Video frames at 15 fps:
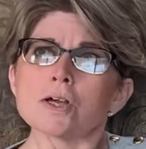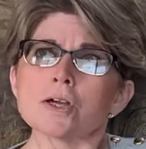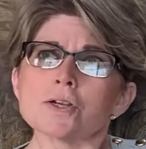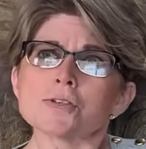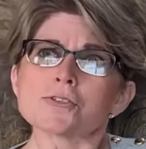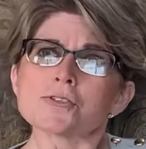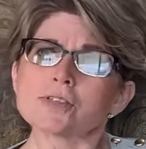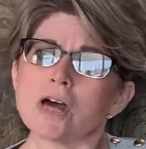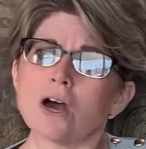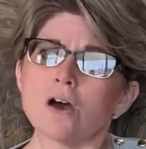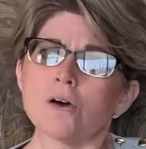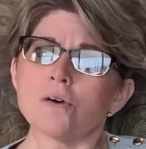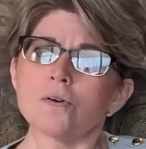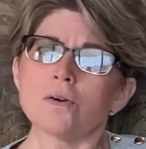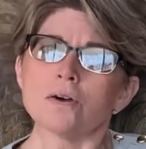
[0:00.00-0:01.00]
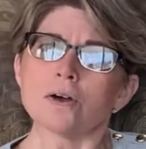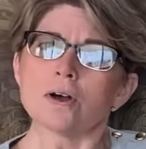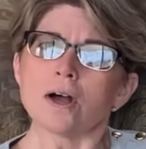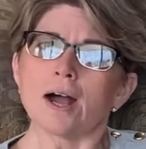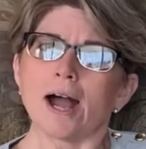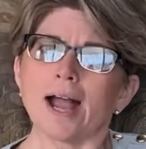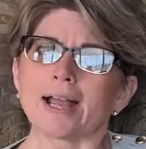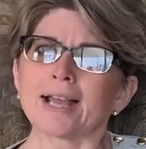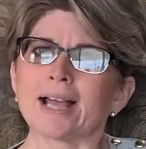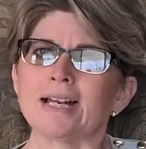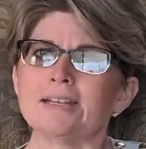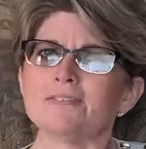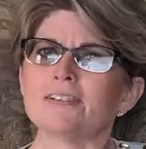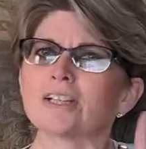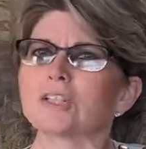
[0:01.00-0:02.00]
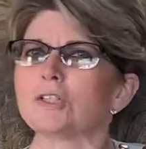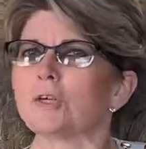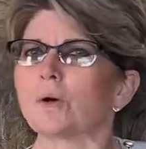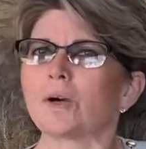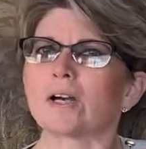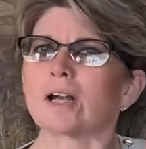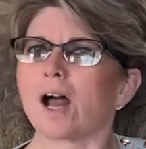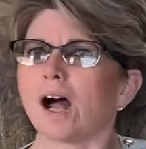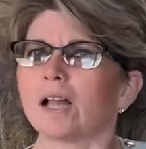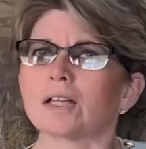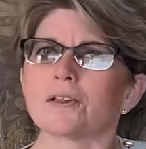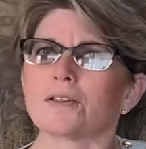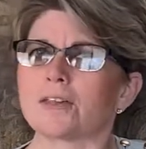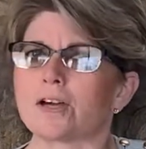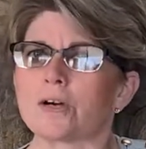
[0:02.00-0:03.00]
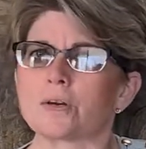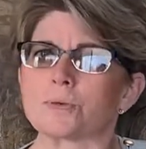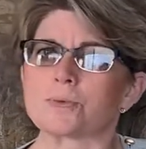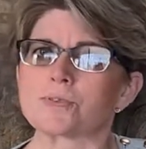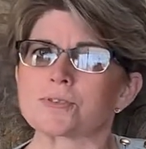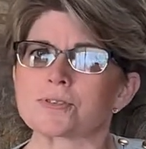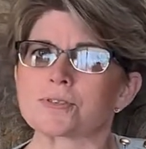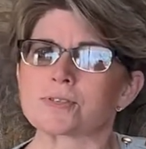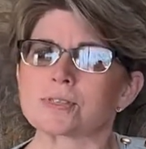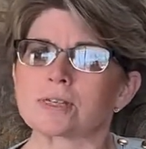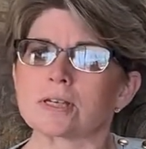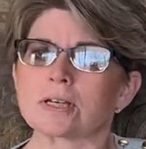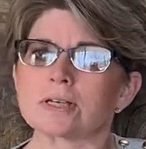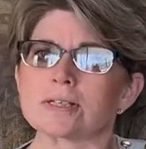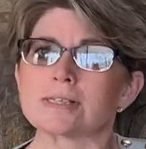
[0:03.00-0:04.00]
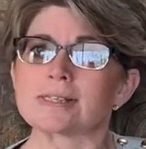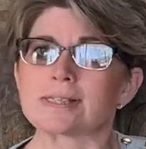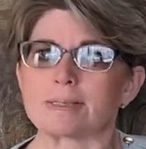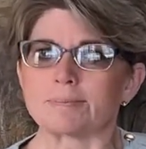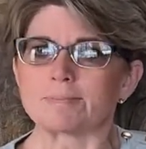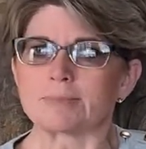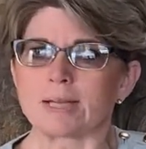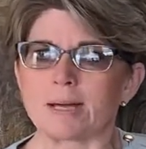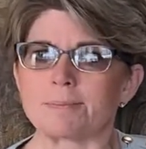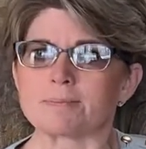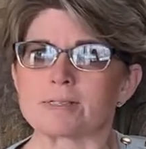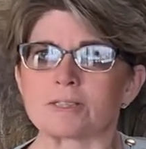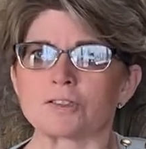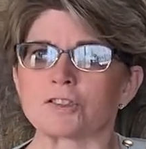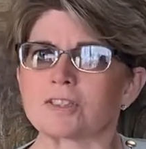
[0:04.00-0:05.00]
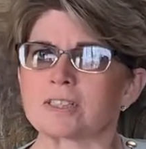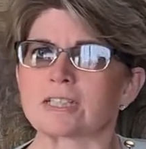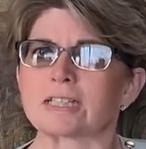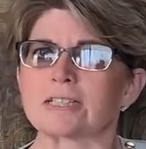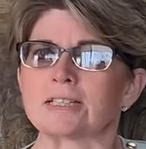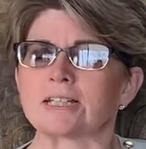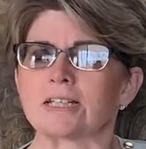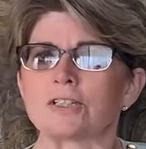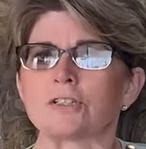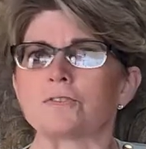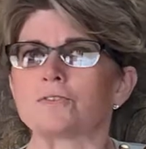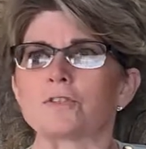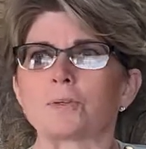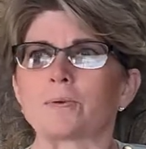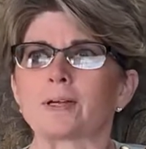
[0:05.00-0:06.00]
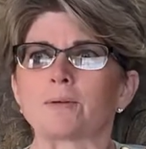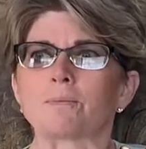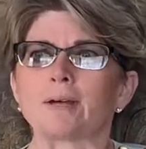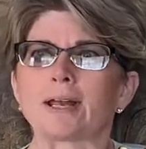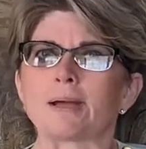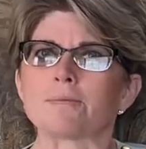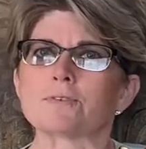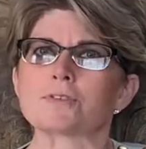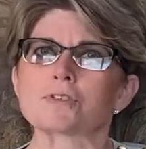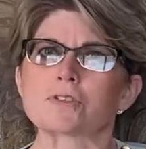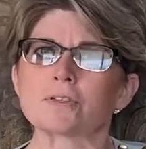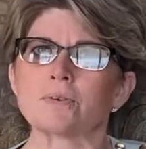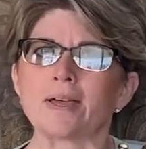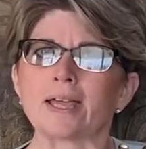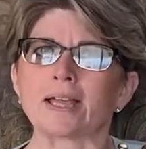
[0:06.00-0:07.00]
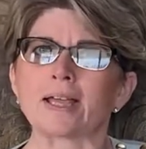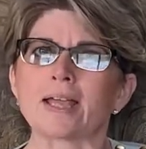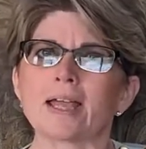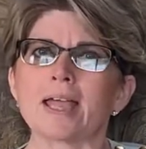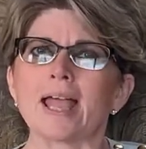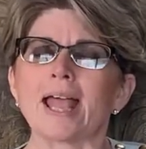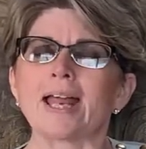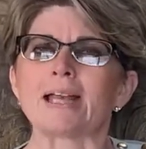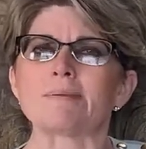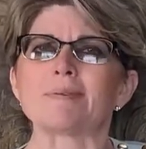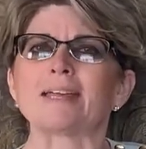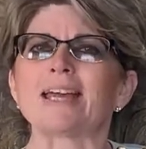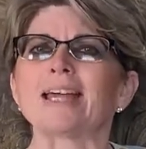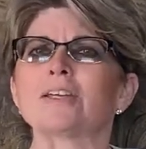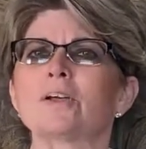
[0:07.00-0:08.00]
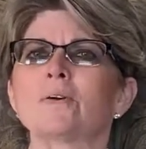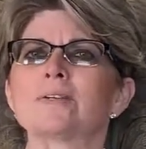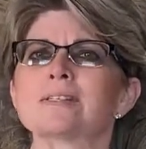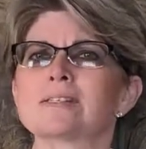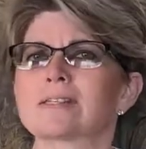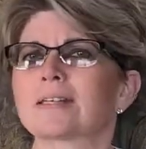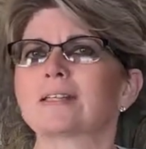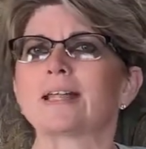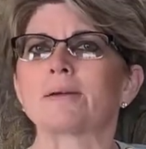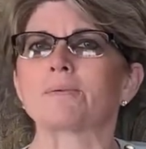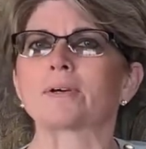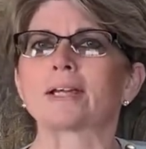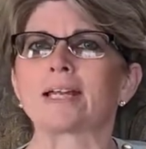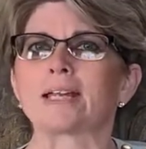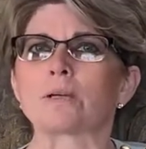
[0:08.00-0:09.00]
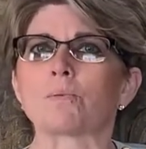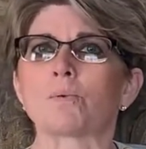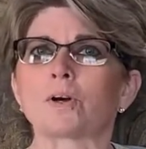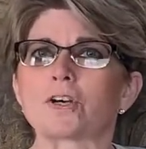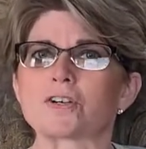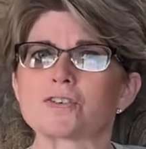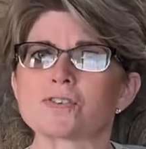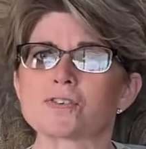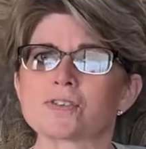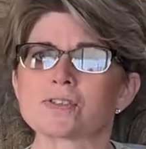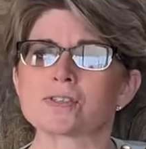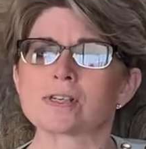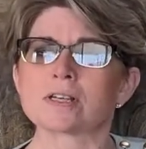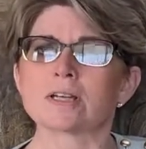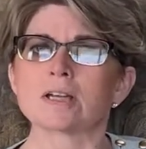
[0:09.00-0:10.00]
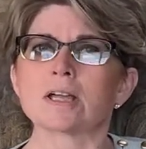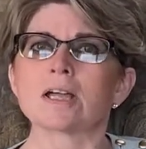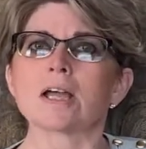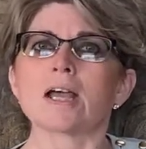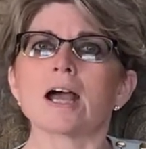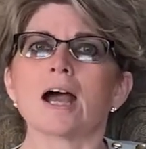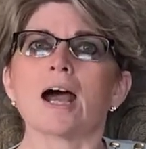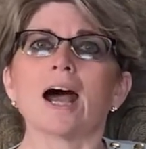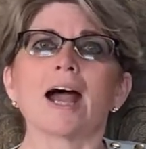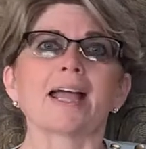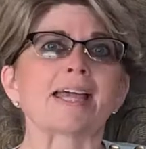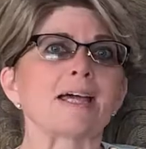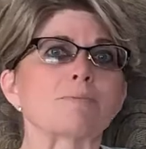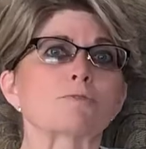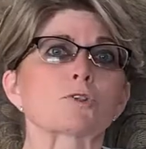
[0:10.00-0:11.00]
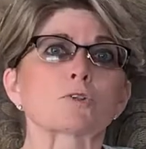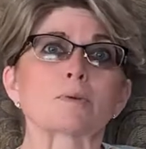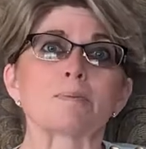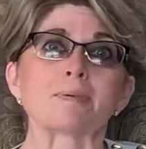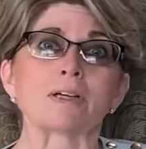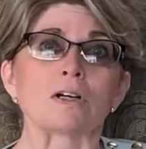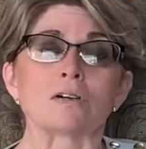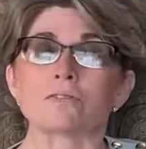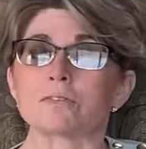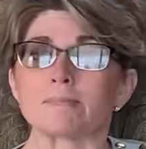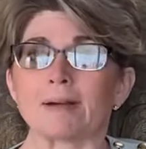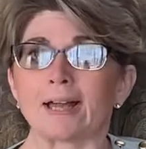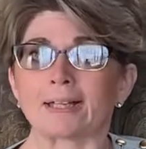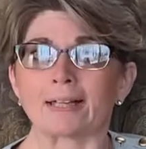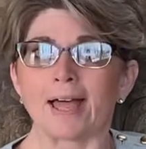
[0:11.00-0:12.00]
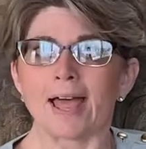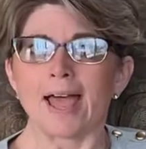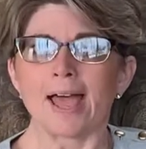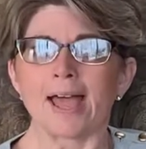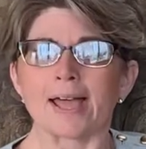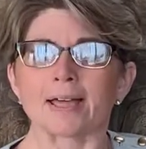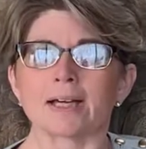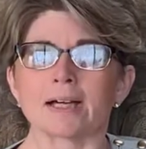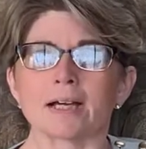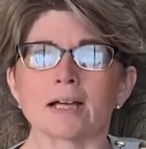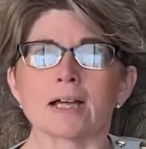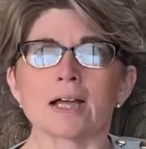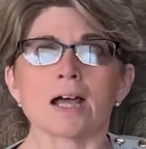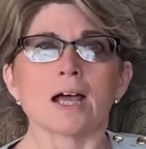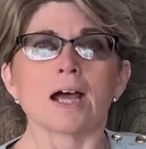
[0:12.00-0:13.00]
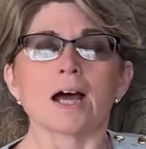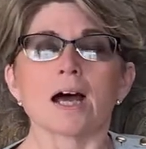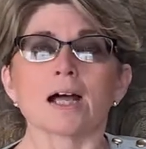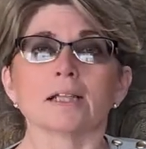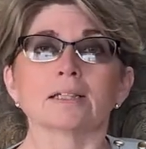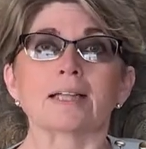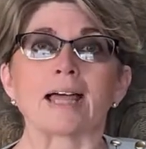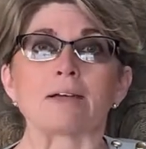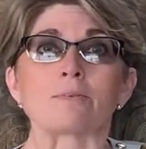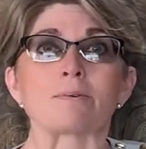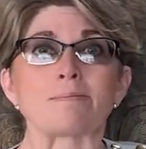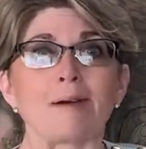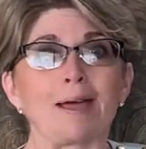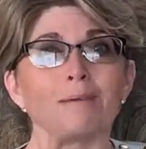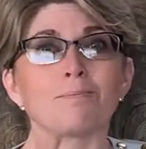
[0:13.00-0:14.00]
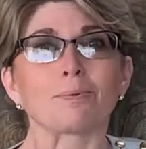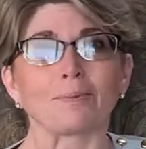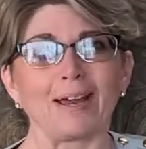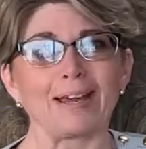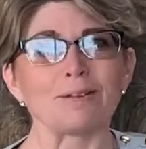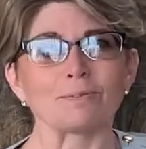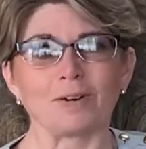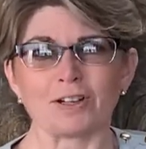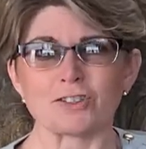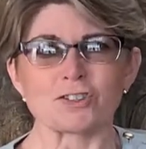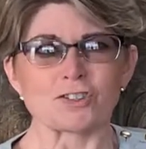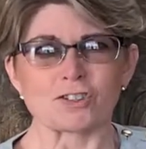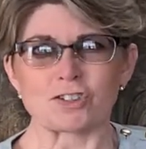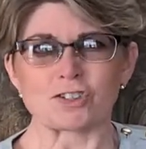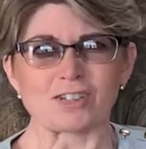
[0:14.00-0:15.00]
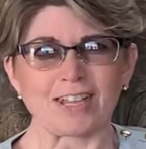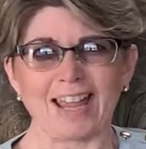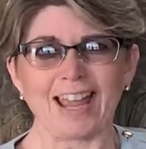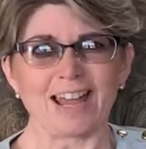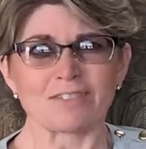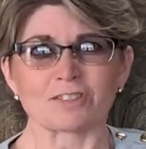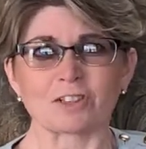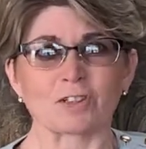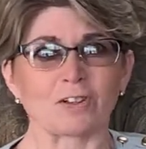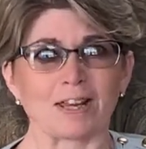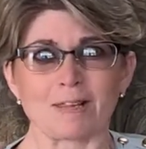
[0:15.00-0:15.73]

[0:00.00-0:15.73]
So I kind of ignored all of those symptoms and just continued doing what I was doing. And I began noticing they were getting worse. I kept tripping over my leg. Like when my brain registers I have to go to the